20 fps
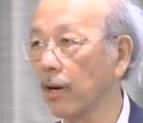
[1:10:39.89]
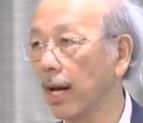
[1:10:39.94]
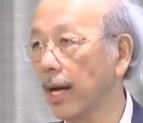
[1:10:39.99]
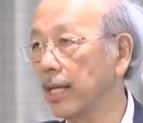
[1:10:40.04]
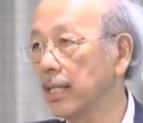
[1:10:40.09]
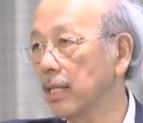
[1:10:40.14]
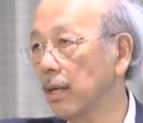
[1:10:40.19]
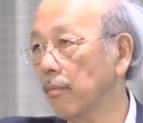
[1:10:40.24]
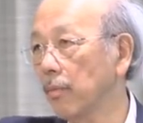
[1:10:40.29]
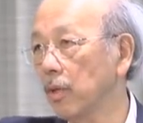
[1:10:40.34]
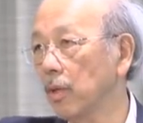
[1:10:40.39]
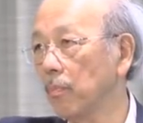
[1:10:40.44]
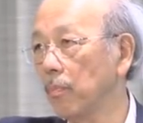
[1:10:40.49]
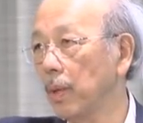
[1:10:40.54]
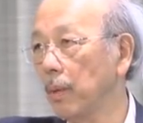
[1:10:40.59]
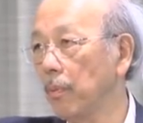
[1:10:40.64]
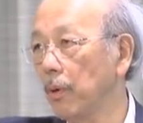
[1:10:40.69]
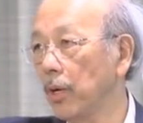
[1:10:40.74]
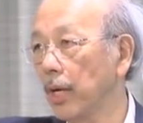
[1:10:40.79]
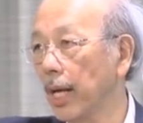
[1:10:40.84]
Like some of the
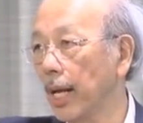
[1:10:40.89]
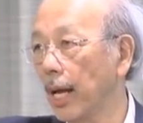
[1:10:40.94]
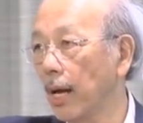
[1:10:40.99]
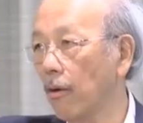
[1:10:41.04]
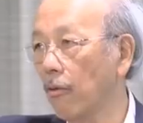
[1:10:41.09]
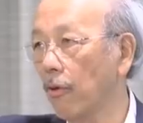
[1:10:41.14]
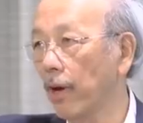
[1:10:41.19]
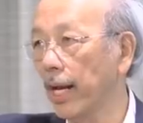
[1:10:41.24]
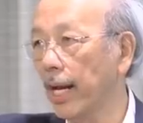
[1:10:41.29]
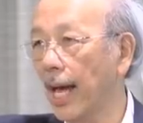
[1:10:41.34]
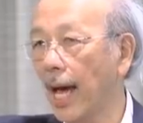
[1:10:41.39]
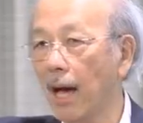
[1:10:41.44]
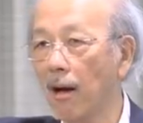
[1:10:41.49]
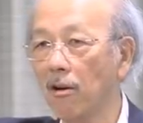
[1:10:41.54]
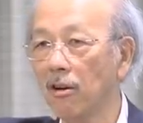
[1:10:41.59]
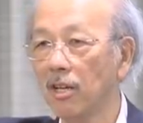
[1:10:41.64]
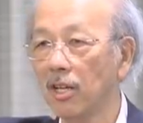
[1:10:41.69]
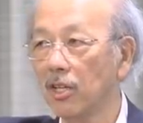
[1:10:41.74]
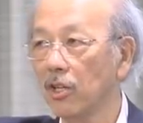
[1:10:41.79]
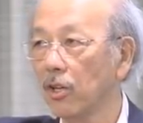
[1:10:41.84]
people get out right now,
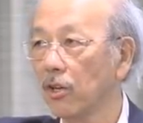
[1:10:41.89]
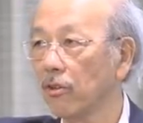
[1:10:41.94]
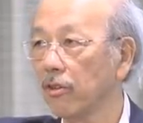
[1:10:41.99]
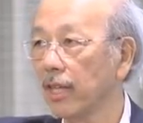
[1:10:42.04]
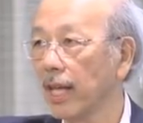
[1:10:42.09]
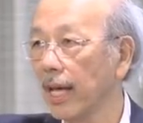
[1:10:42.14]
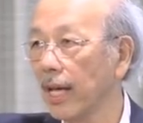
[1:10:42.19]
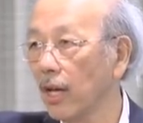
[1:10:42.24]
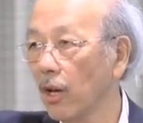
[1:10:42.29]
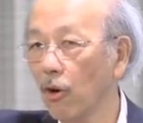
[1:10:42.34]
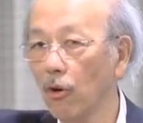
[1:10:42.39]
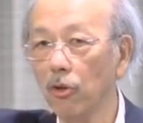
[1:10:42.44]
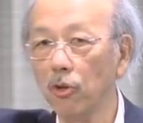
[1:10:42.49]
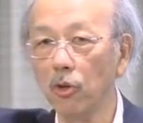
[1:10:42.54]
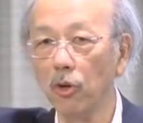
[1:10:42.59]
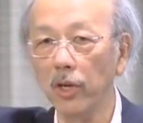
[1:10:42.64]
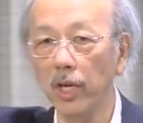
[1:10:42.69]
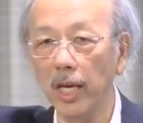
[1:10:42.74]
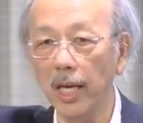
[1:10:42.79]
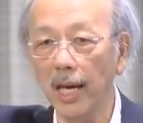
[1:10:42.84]
you know, they go
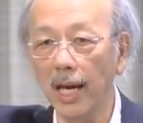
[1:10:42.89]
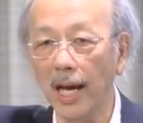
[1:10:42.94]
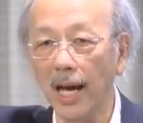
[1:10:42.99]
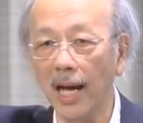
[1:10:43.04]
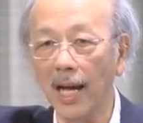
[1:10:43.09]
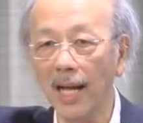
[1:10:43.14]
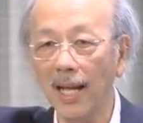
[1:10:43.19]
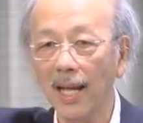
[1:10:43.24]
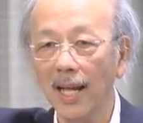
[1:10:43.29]
to here.